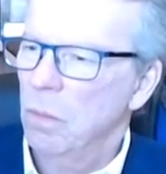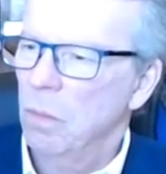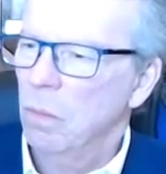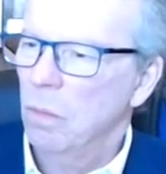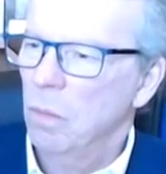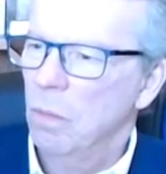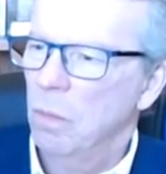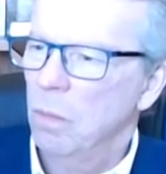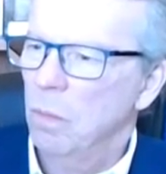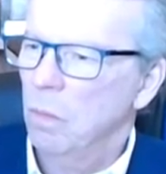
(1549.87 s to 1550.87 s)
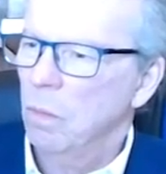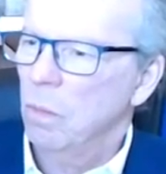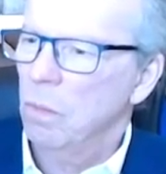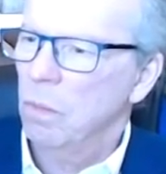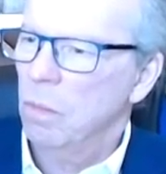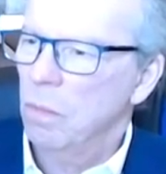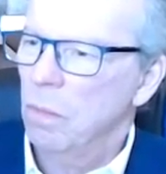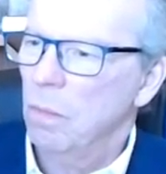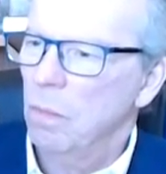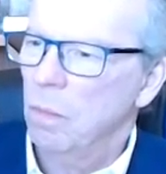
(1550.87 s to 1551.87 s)

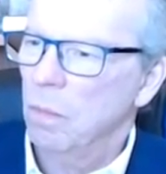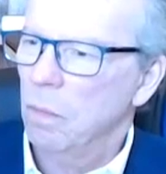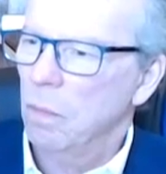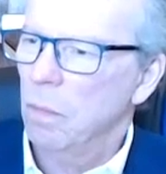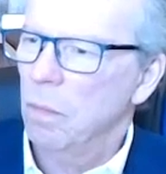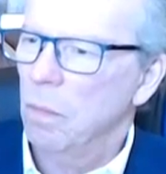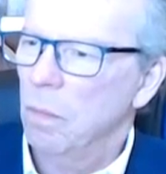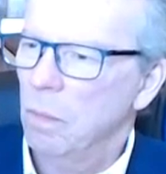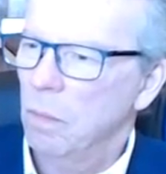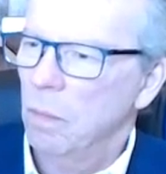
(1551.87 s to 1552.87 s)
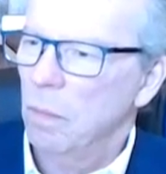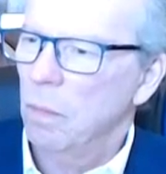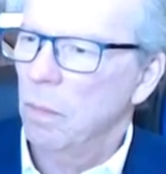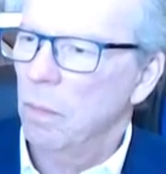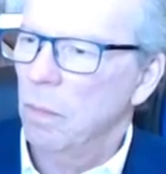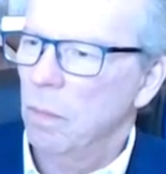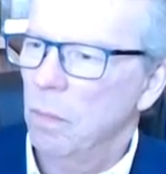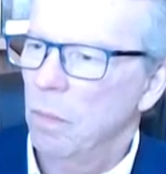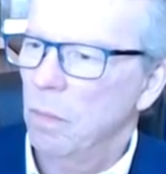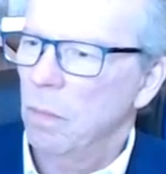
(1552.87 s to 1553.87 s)

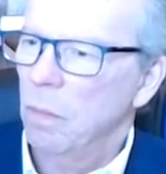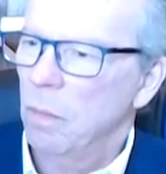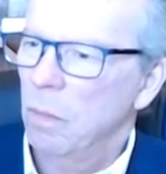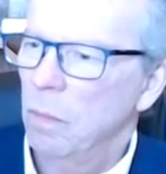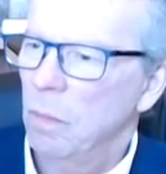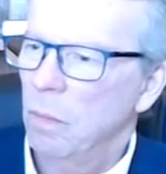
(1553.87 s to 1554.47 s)
The person shown says nothing.